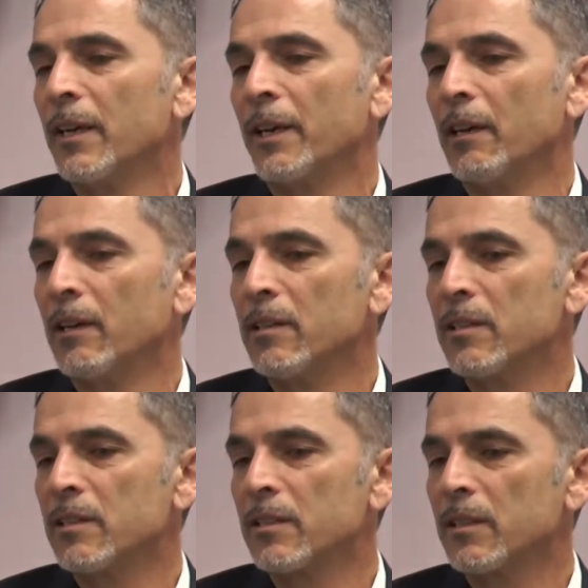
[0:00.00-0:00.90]

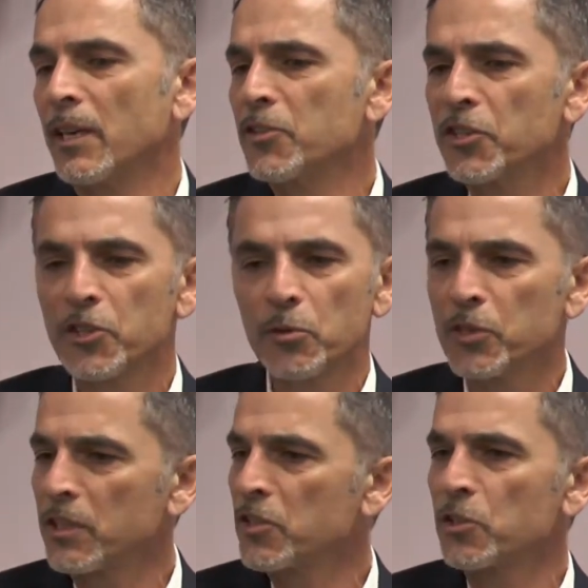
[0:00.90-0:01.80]
and just
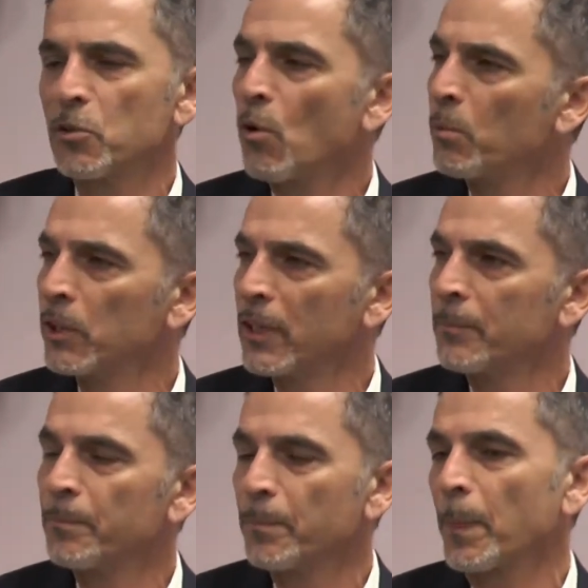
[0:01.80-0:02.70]
use it just normally,
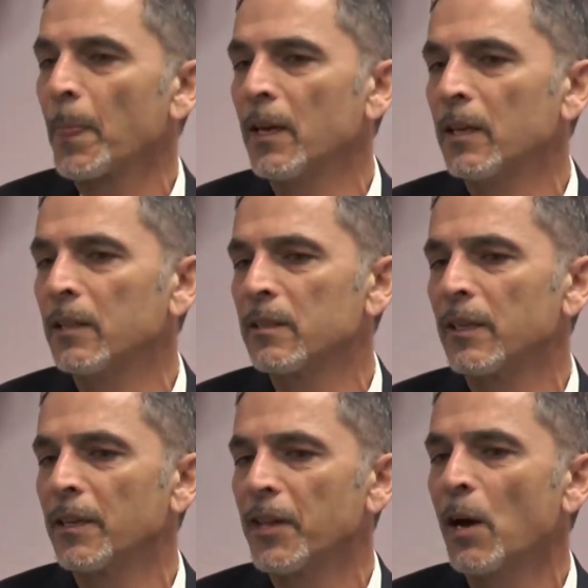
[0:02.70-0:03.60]
and
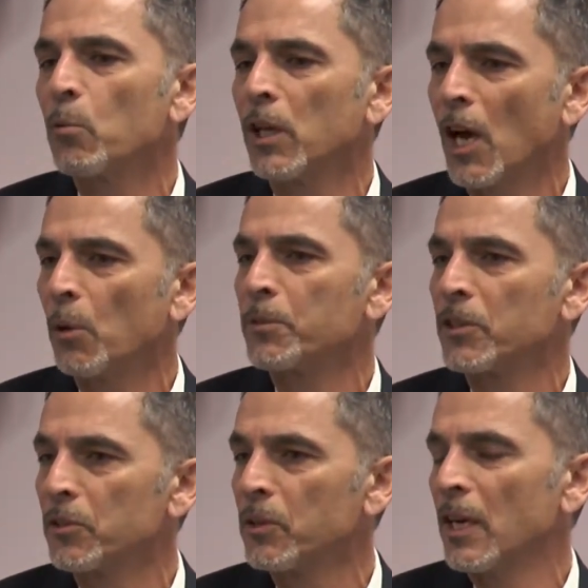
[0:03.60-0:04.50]
that will help
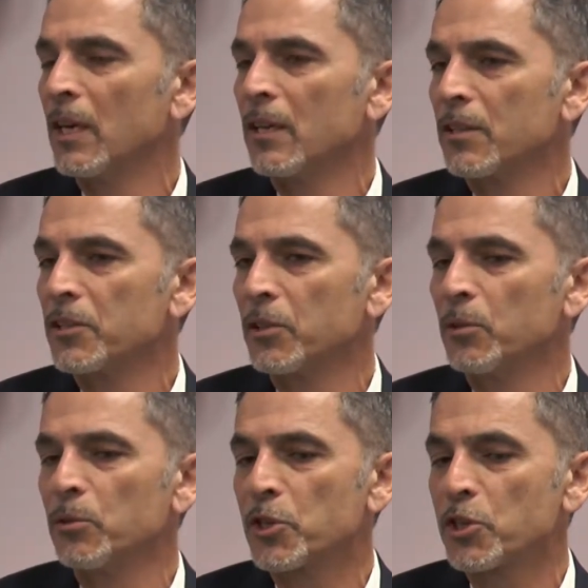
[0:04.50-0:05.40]
to
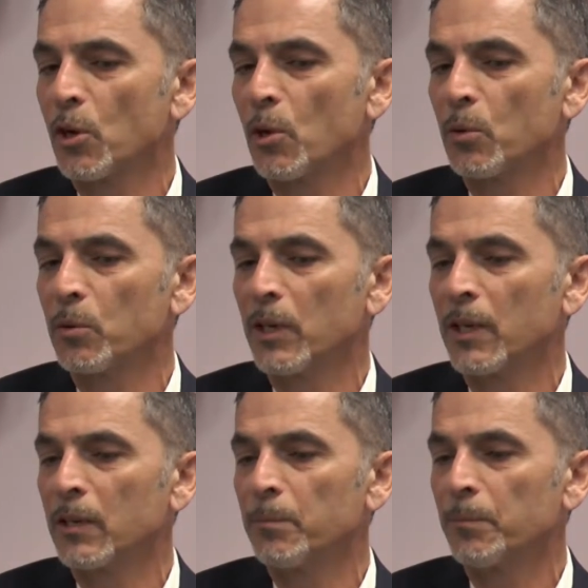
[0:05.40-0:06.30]

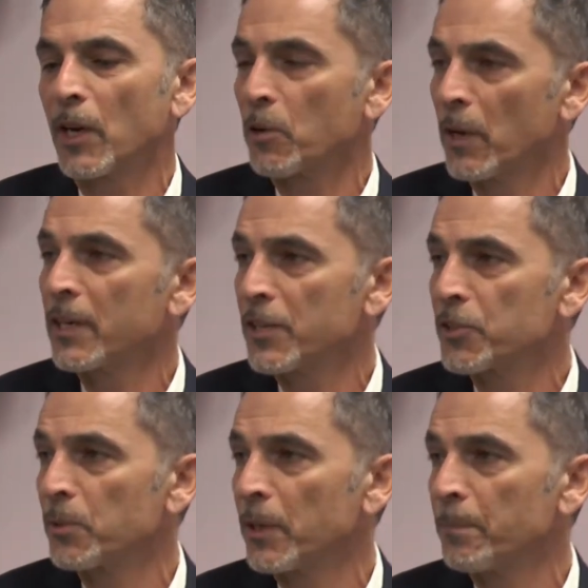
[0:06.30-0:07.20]
show a credit
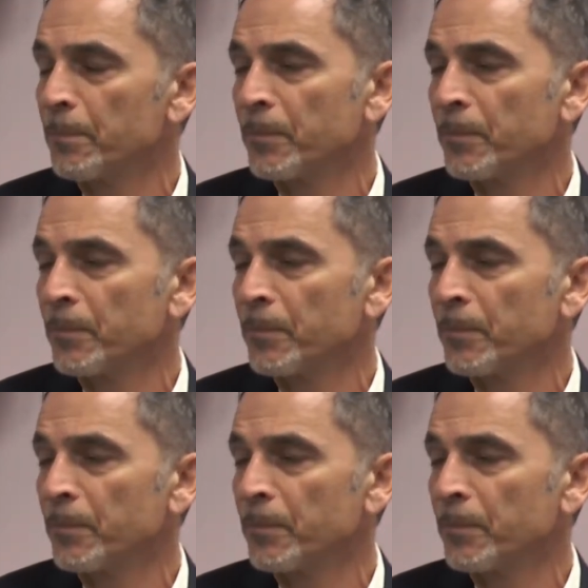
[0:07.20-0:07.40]
history.